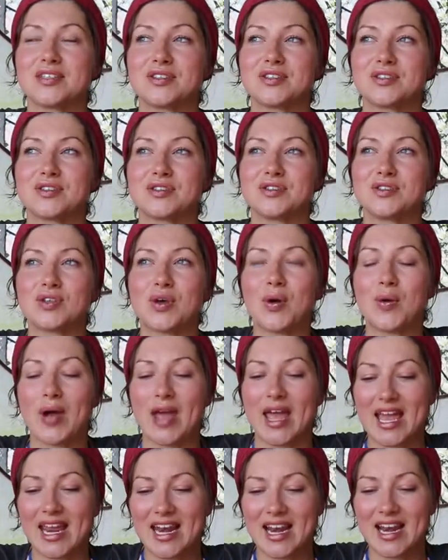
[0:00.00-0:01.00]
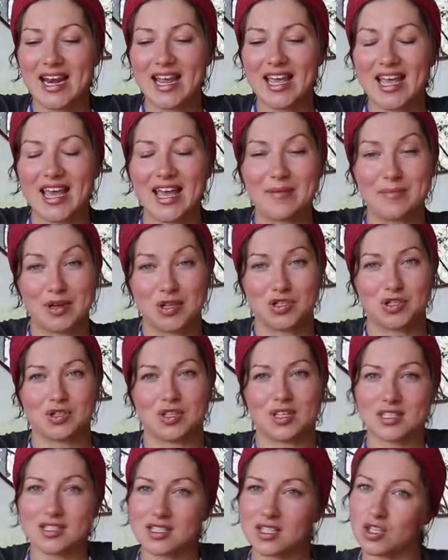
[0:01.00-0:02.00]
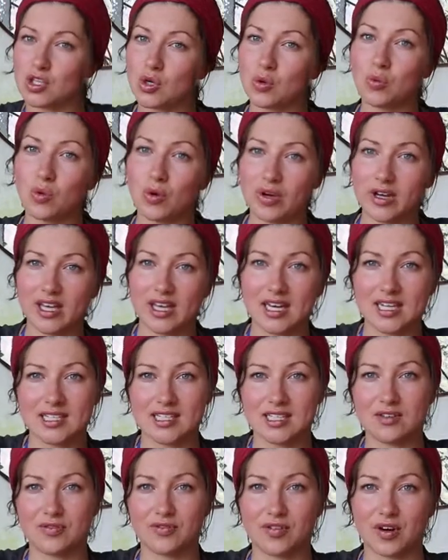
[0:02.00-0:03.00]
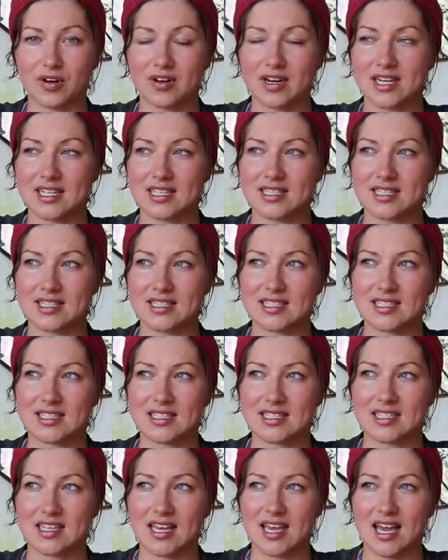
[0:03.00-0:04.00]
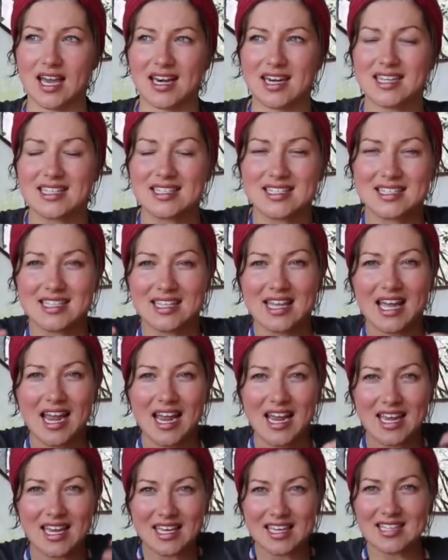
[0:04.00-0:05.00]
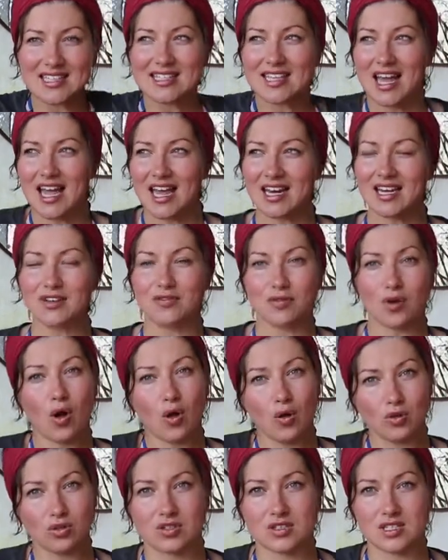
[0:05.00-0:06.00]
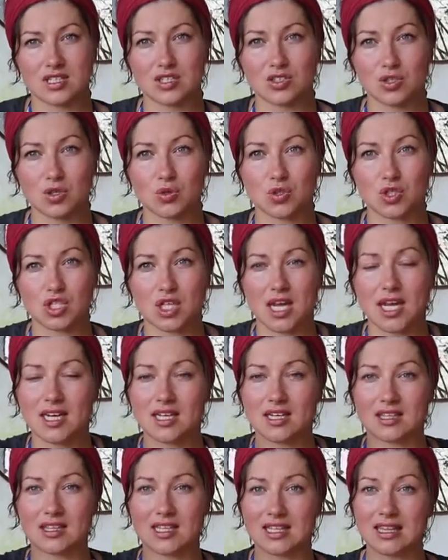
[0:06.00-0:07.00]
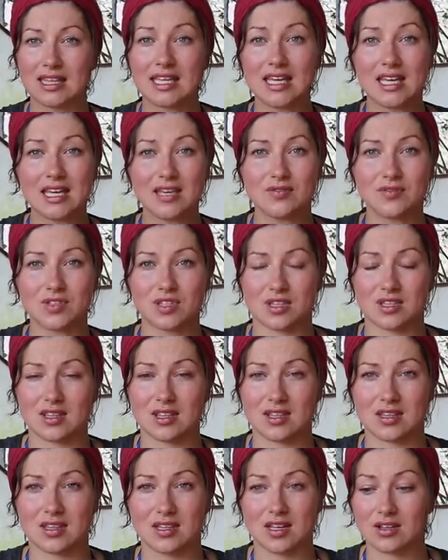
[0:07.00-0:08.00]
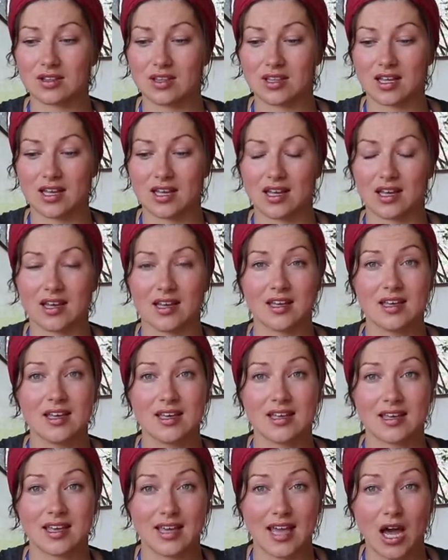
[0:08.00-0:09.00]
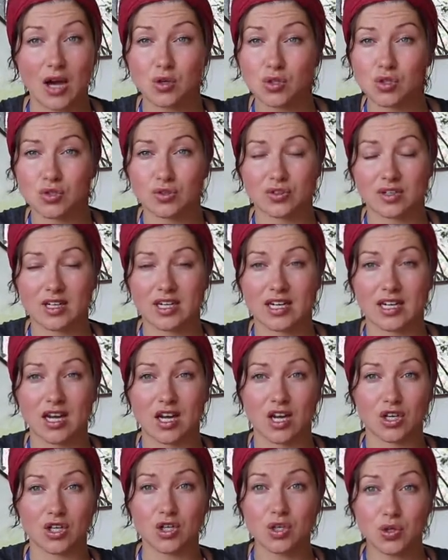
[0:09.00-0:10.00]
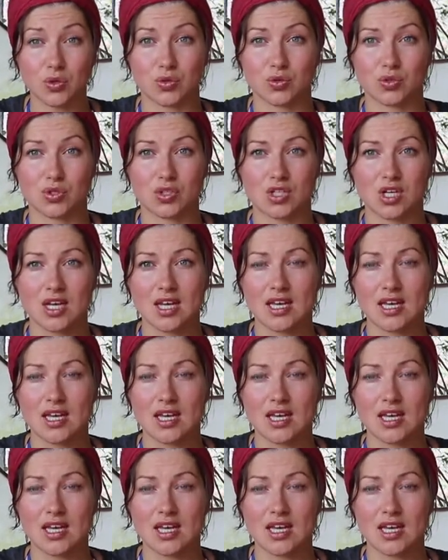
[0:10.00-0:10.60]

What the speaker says: So imagine this, you're walking into the forest and it's kind of cold because it's so shaded. The leaves on the cacao tree are huge.